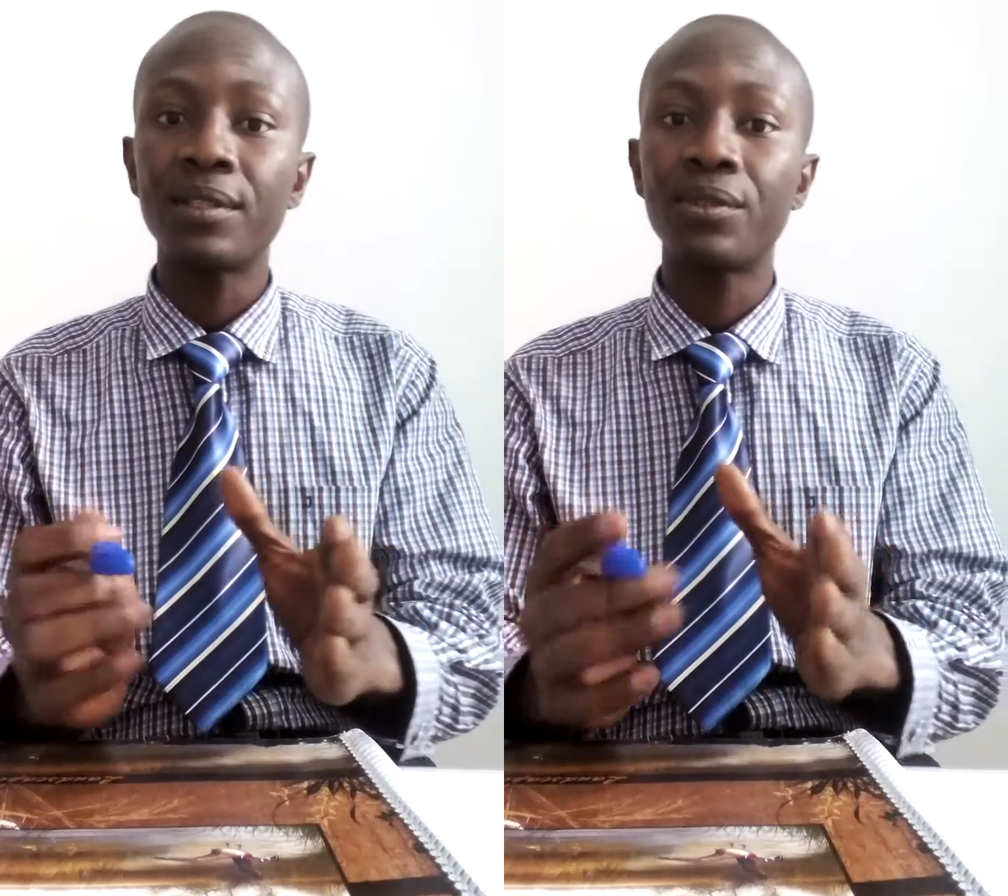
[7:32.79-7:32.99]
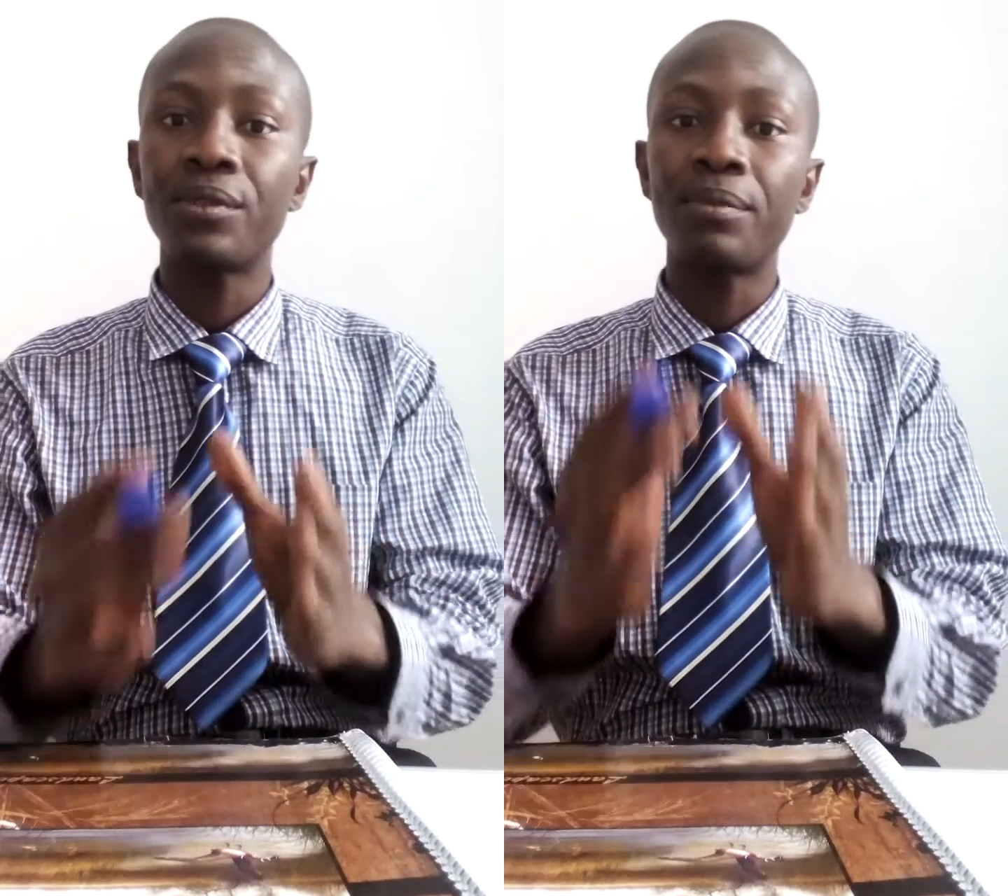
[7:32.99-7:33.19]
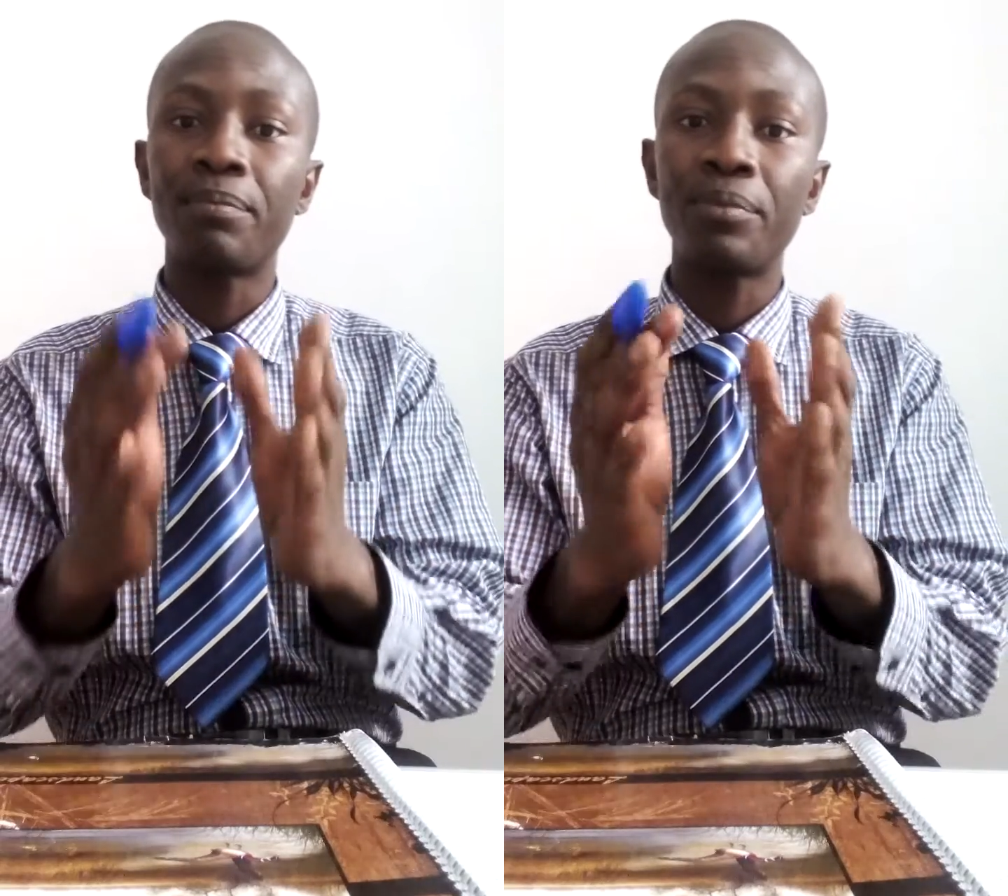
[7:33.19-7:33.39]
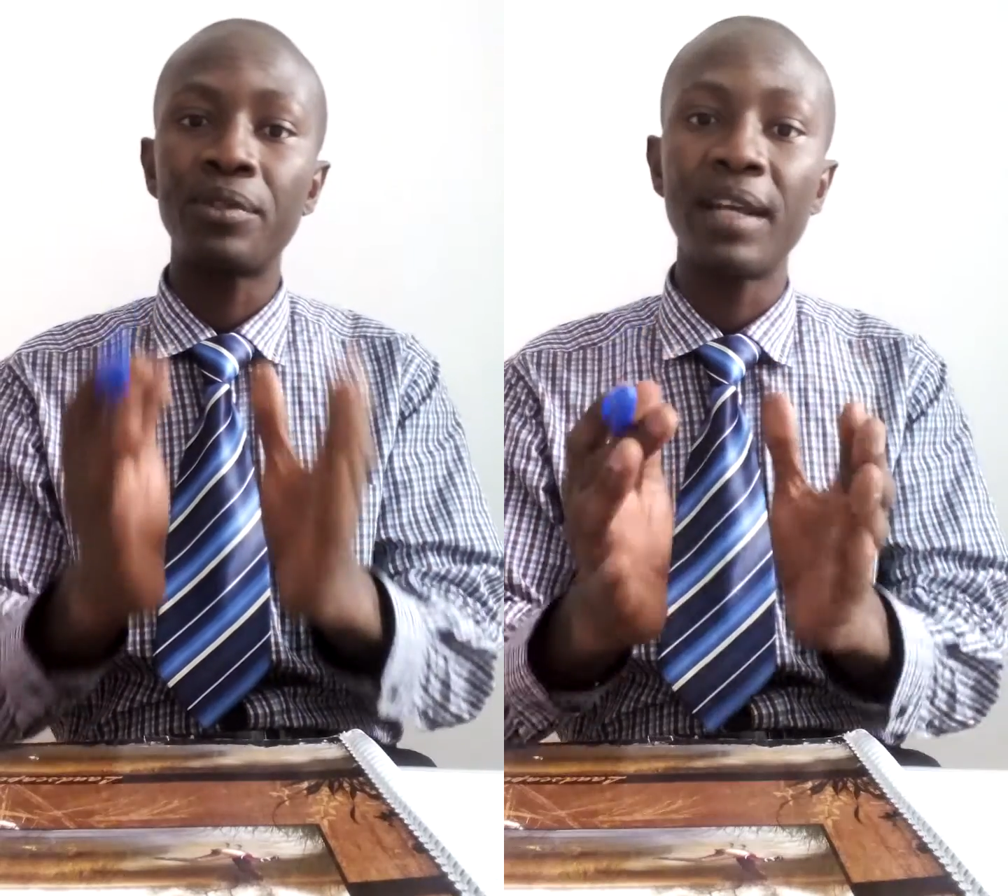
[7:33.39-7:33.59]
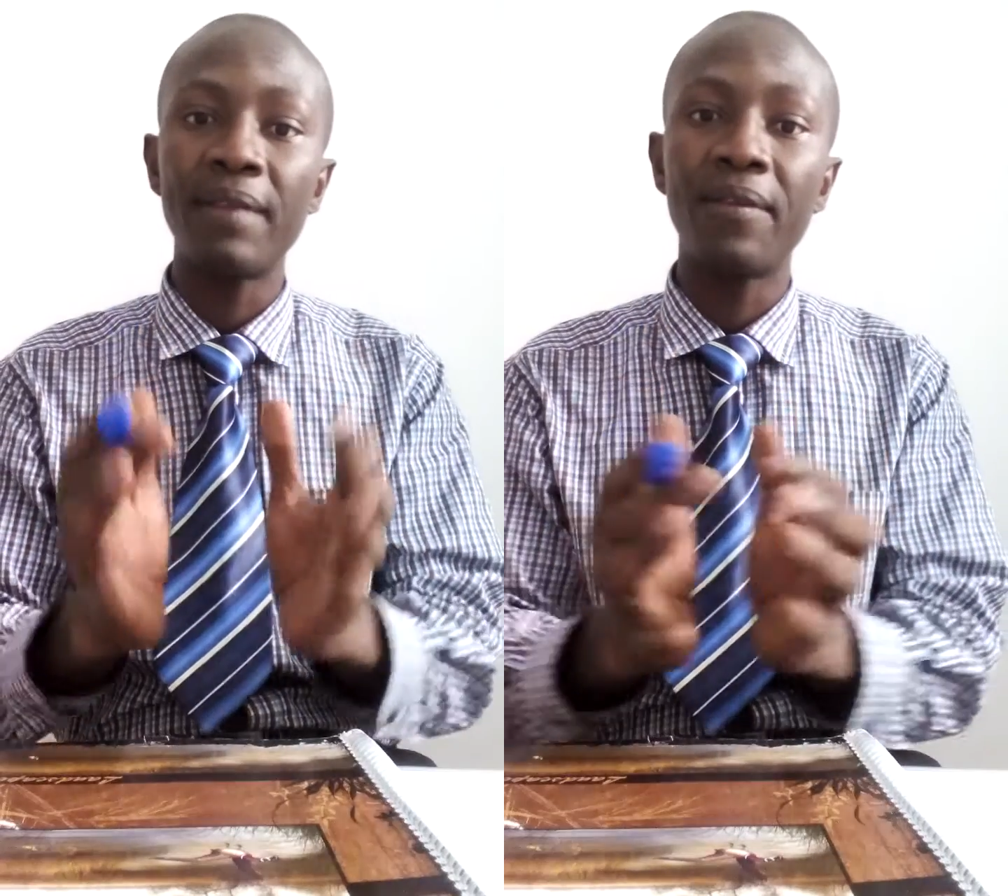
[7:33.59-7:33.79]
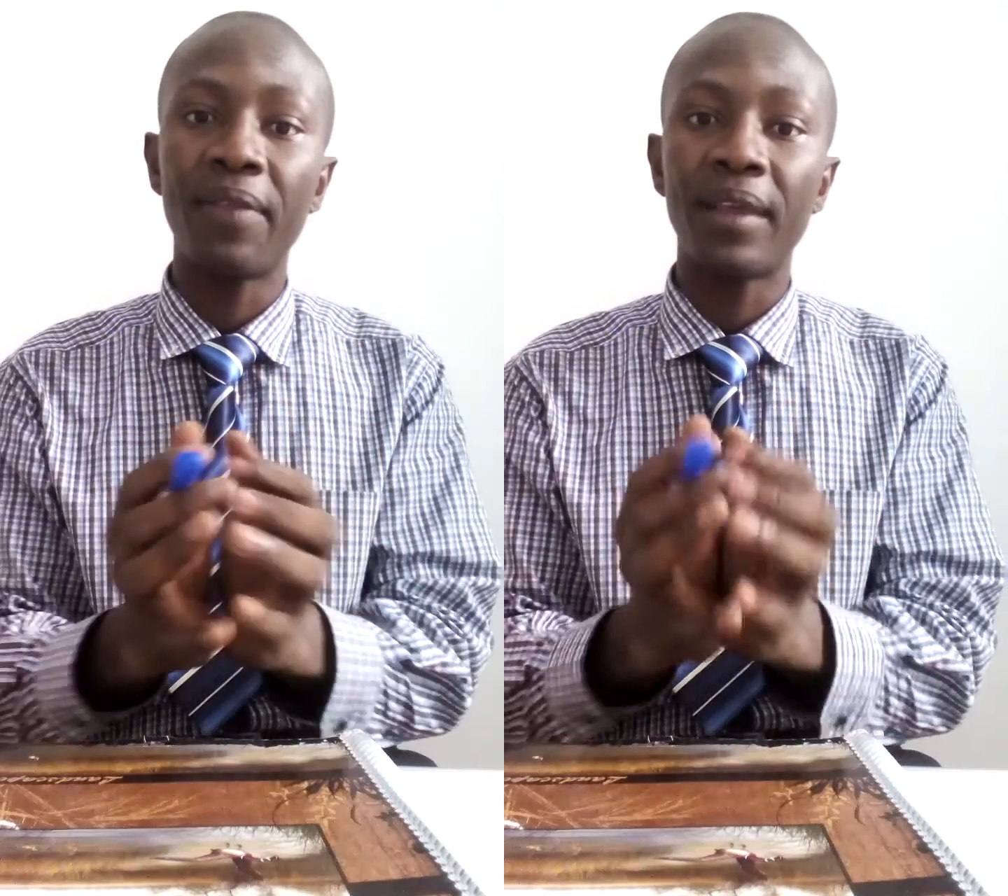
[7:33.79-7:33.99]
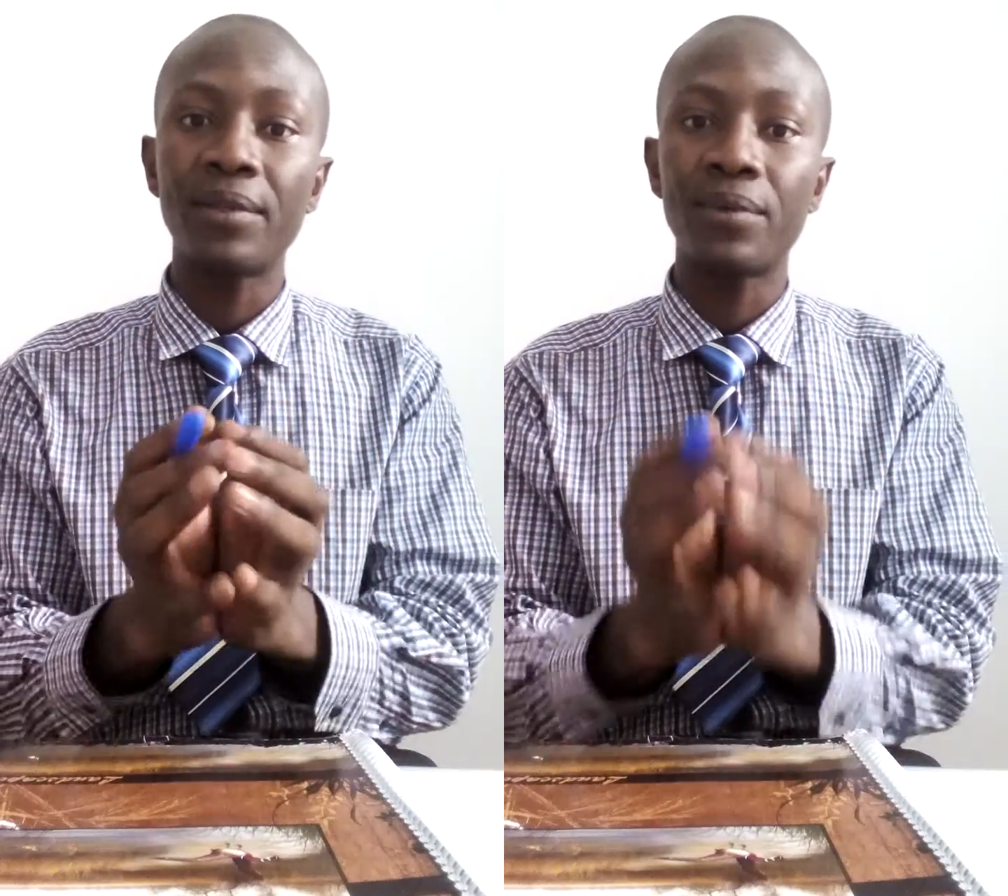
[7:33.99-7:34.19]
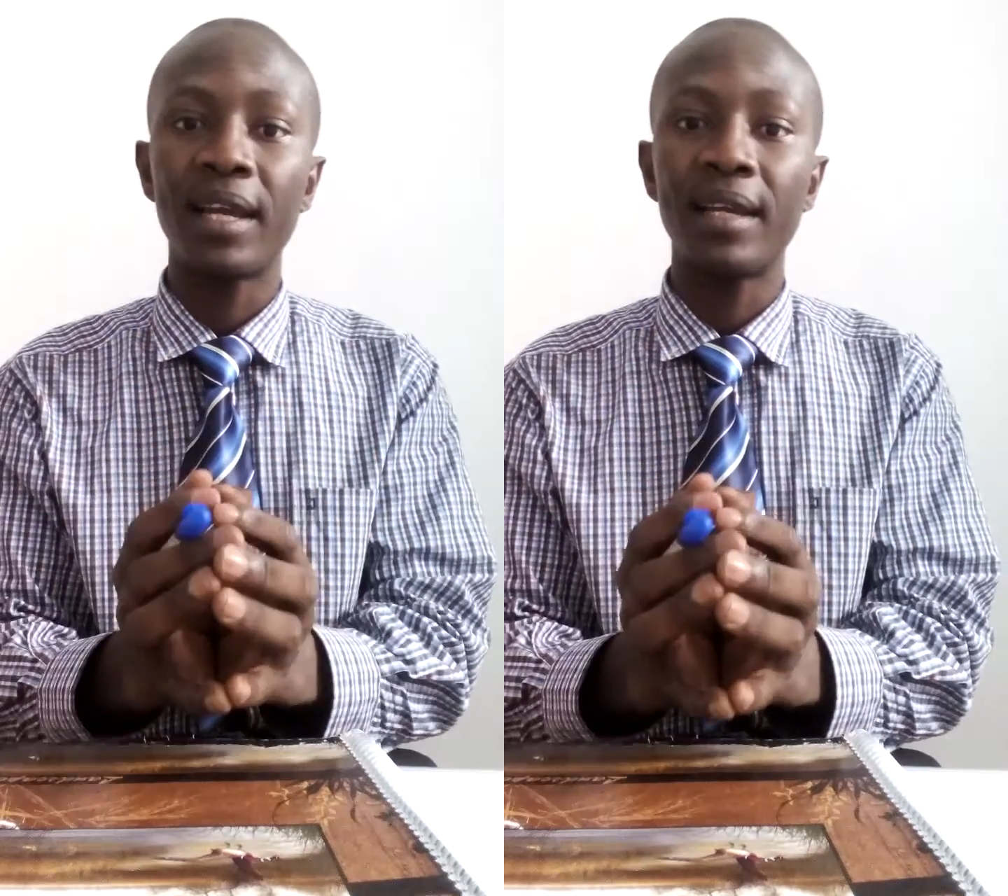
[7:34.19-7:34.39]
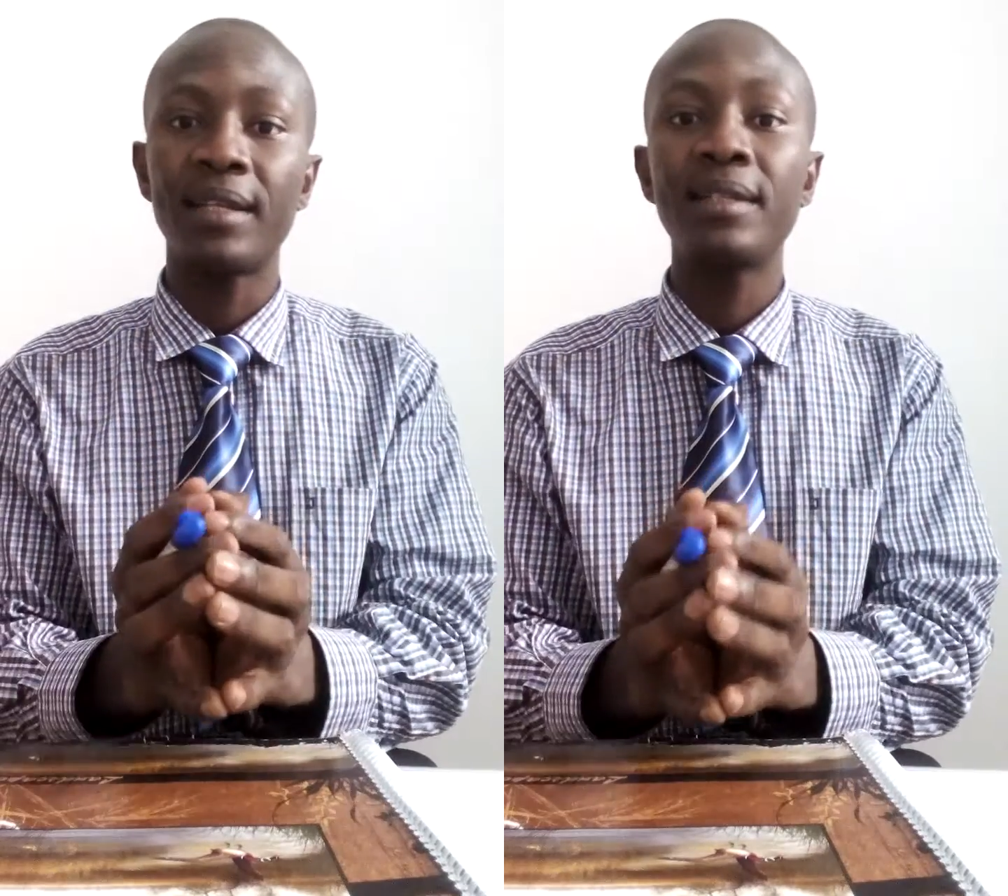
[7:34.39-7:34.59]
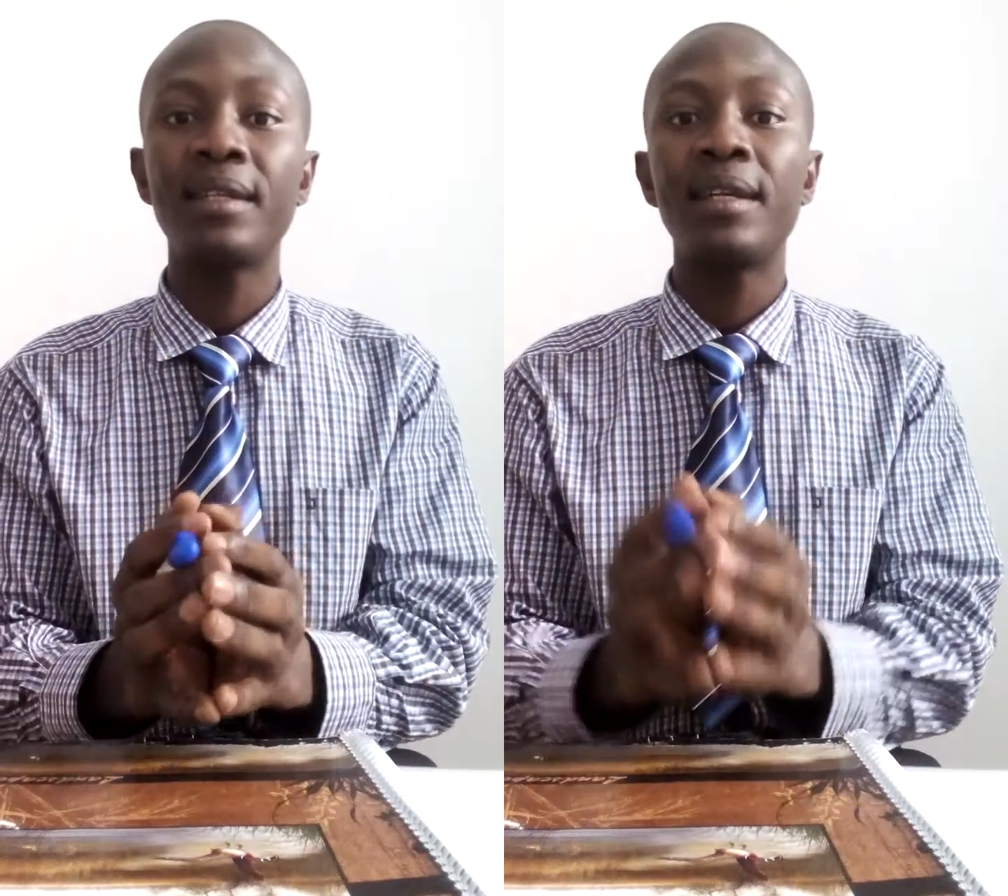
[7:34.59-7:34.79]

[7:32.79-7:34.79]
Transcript: to put everything together,